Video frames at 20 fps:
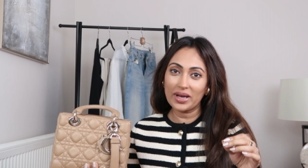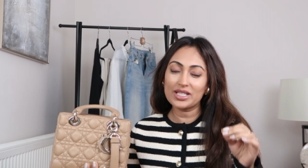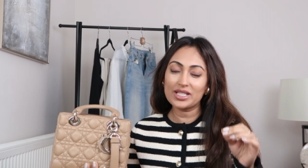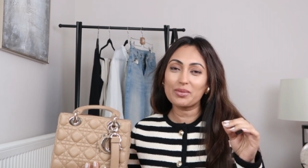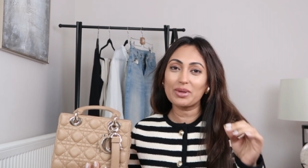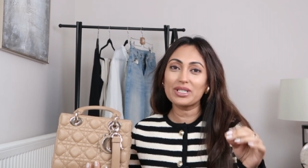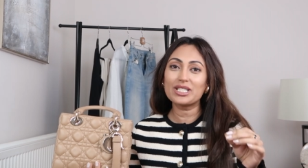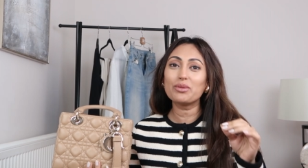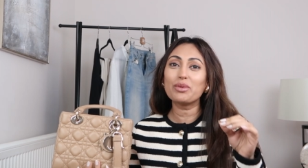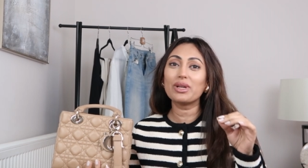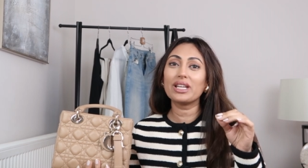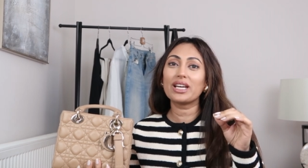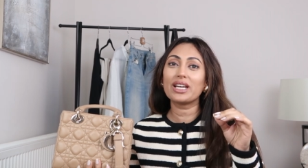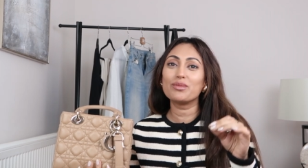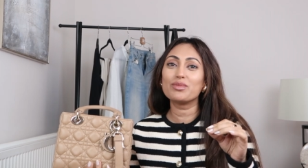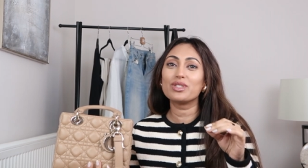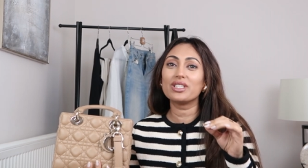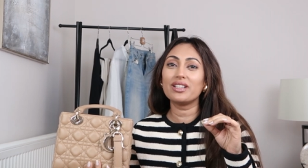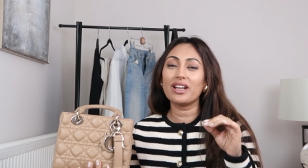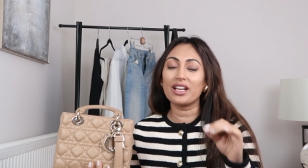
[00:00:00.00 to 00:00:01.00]
especially when it
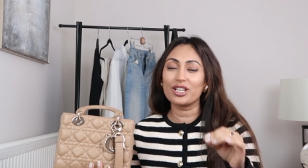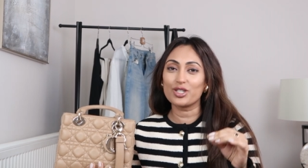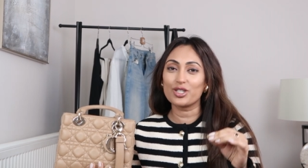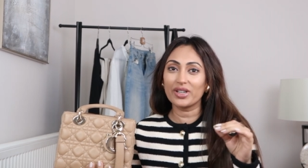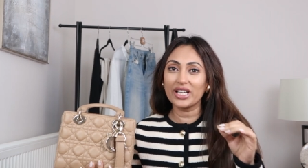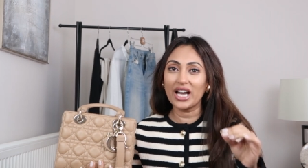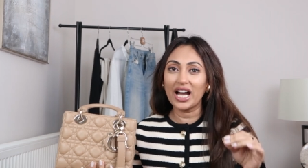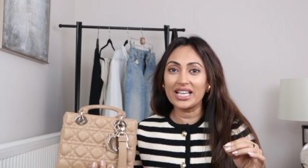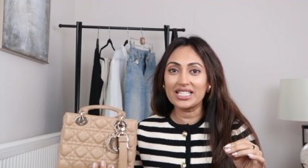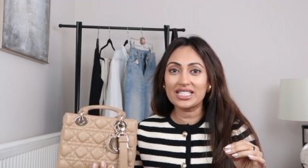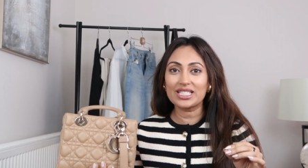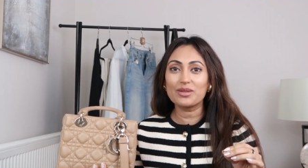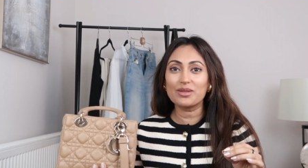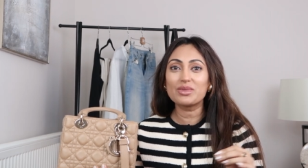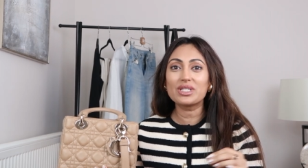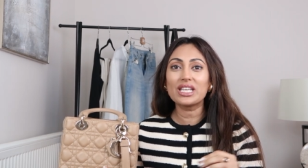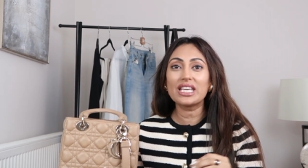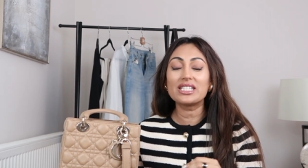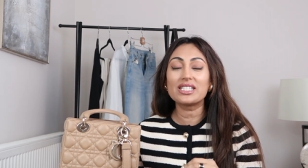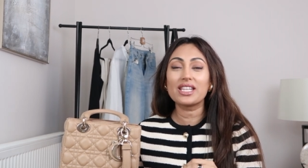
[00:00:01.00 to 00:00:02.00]
comes to luxury
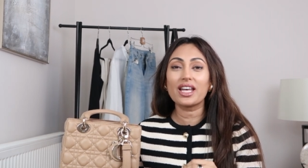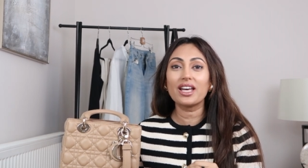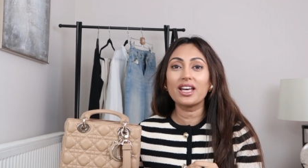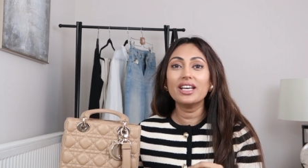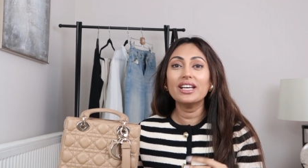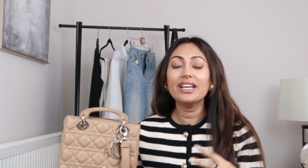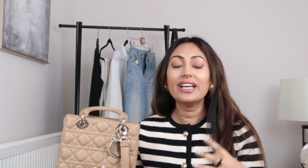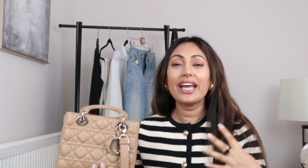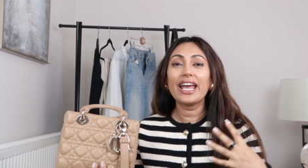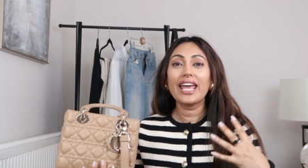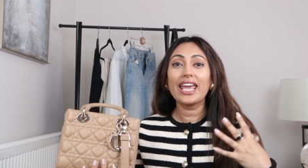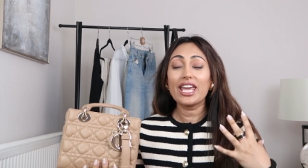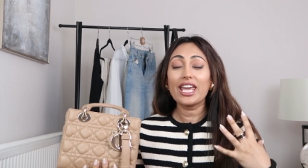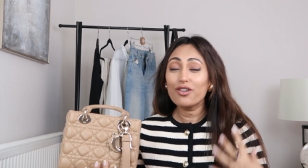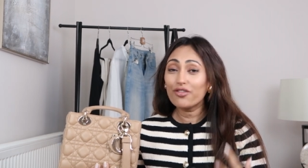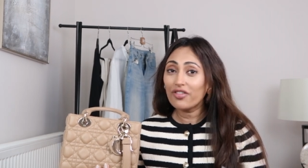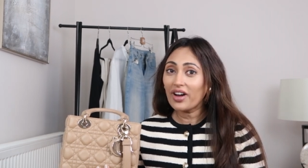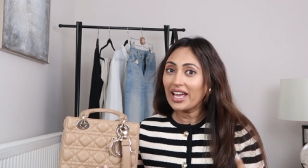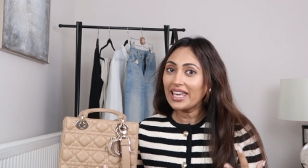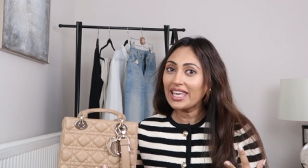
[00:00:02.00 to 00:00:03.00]
items, is that
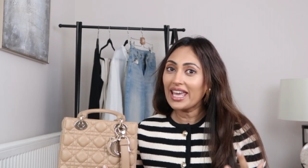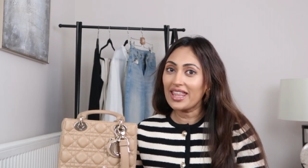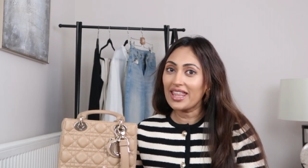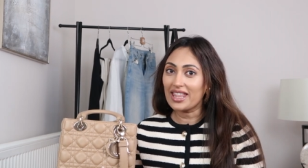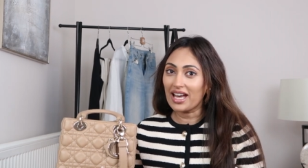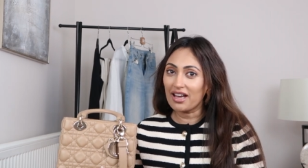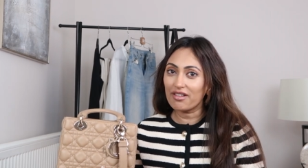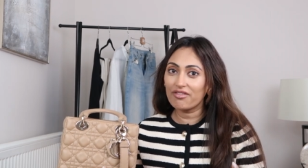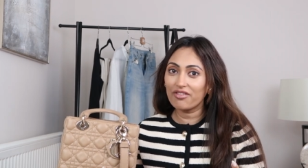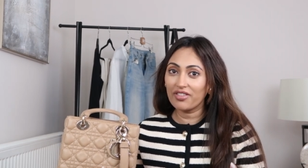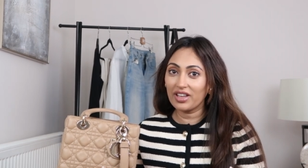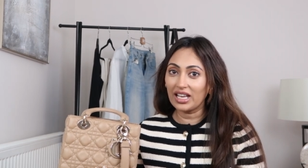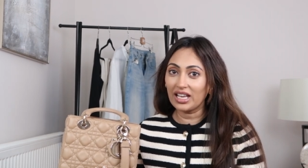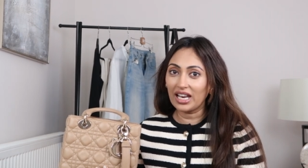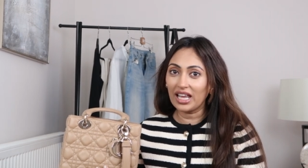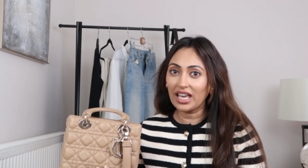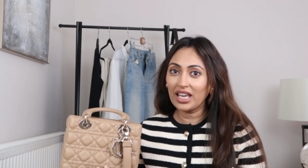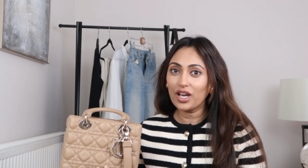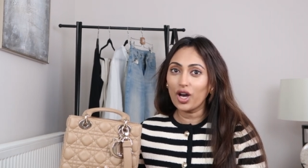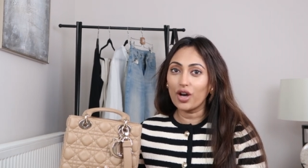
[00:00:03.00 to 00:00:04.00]
if I get that
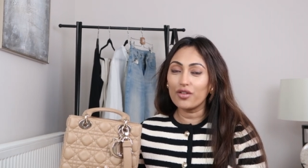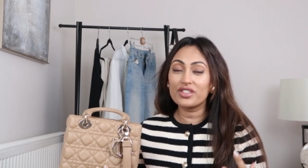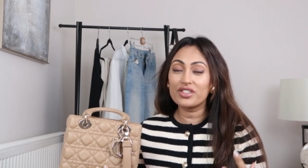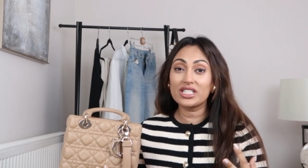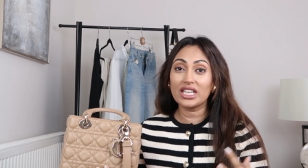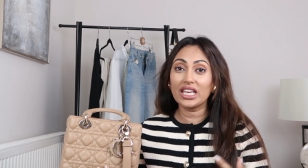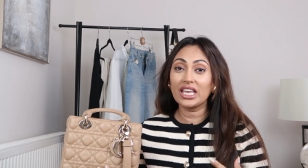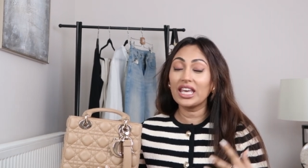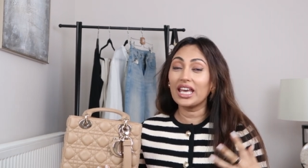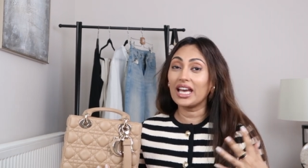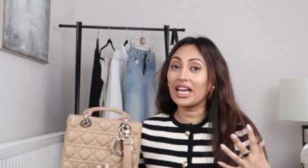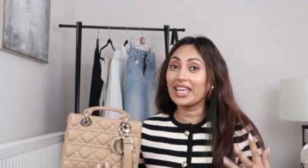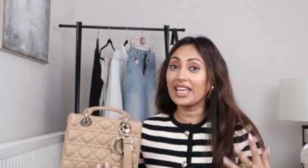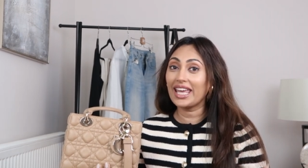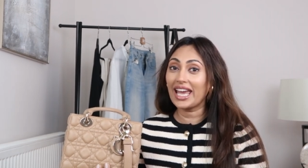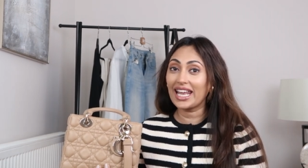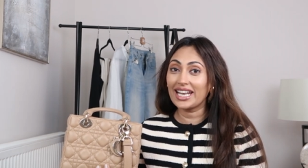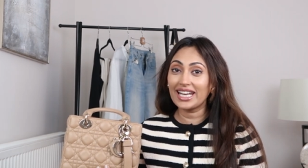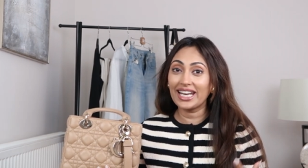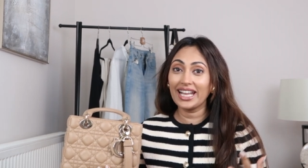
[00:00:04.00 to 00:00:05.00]
feeling of seeing it
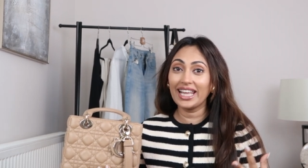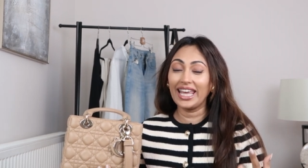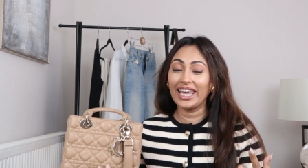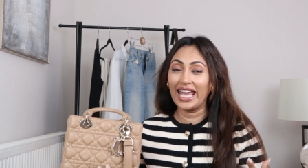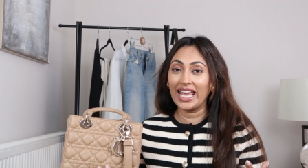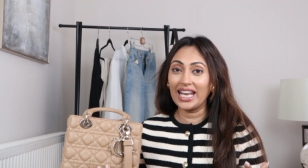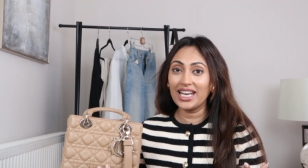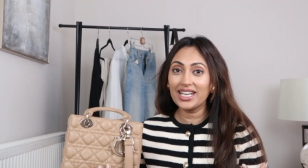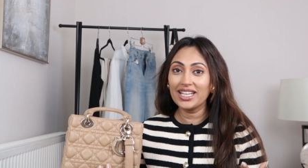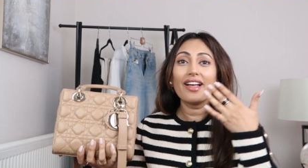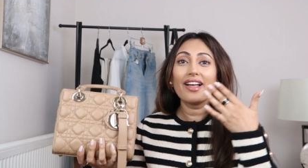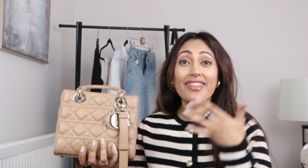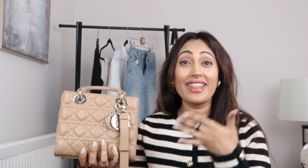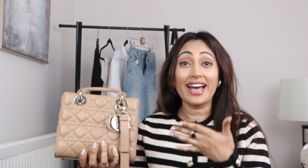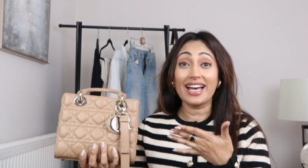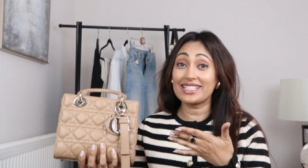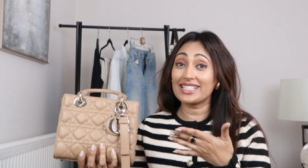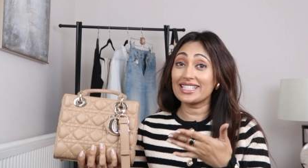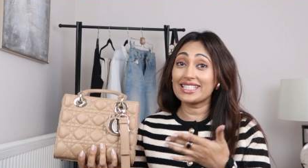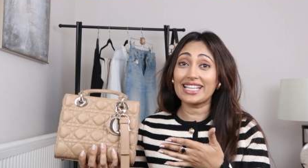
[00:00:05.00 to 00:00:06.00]
again and again,
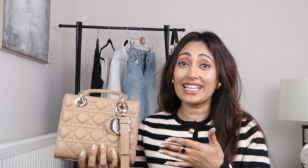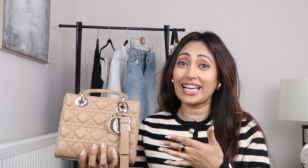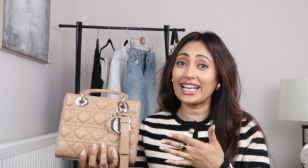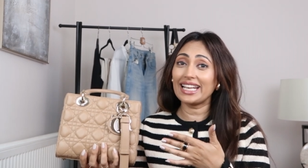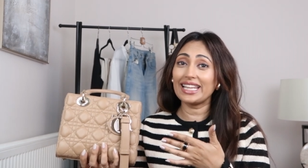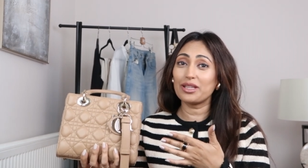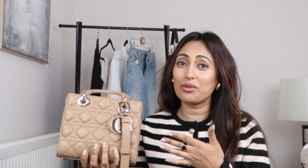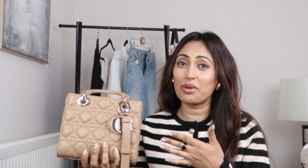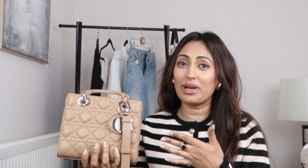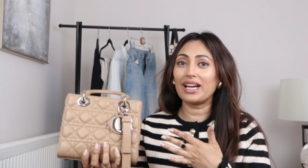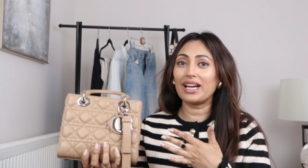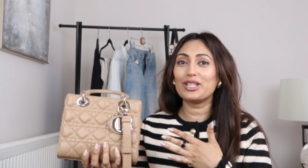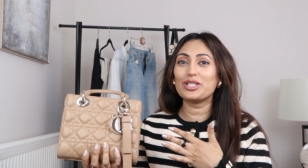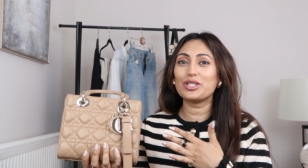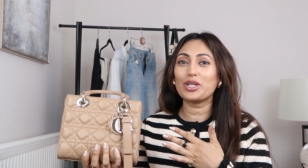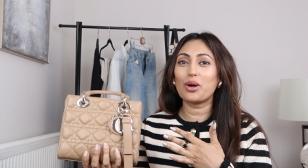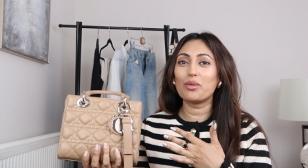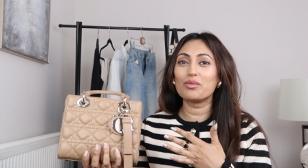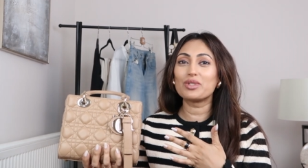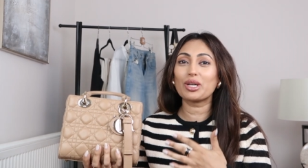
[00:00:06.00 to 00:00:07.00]
that's exactly the way I
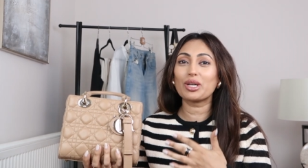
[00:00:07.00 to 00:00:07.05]
shop.